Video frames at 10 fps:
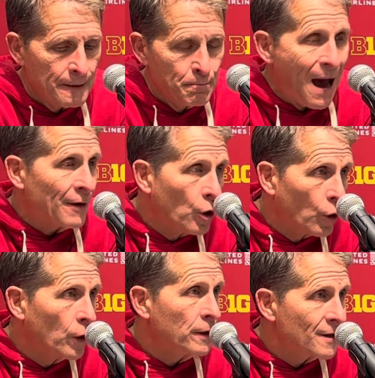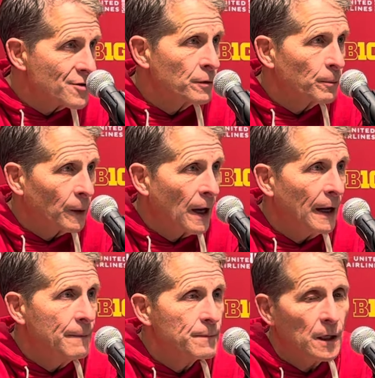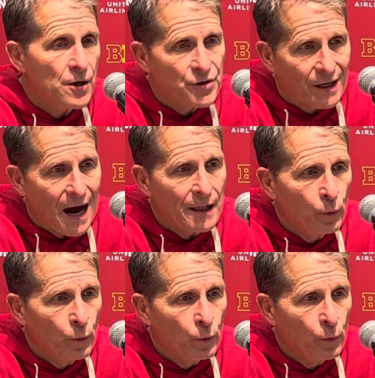Matt Noling doesn't play. He's a guy